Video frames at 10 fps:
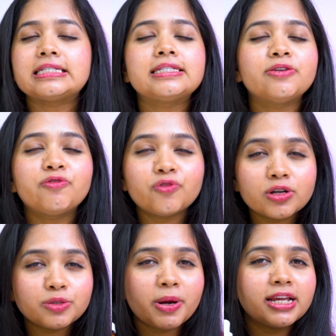This is the
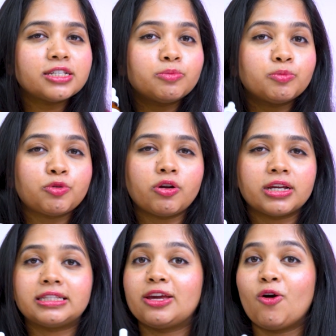first barrier support
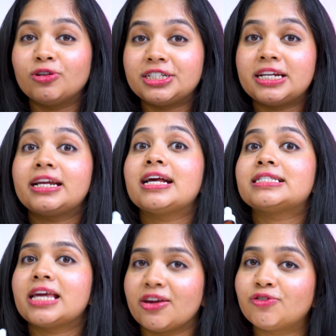product The Ordinary
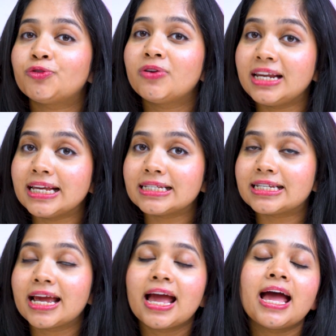has ever
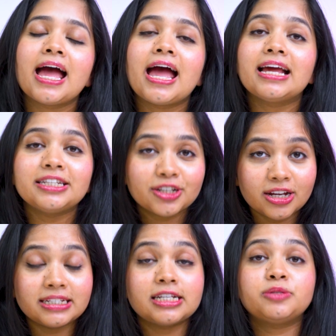released, and it
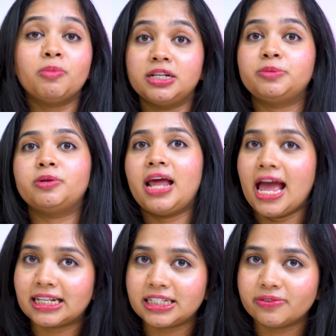contains multiple
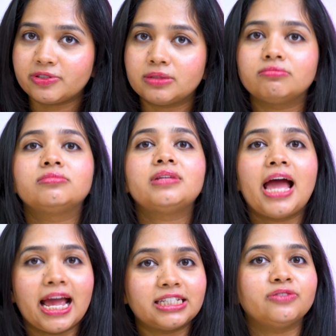actives,
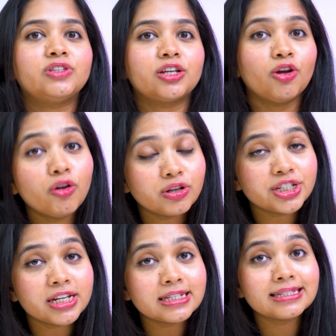active
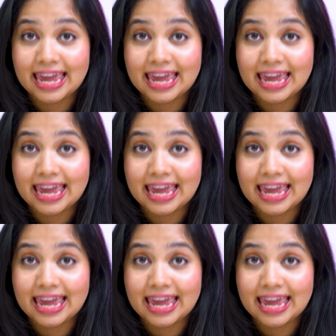technologies,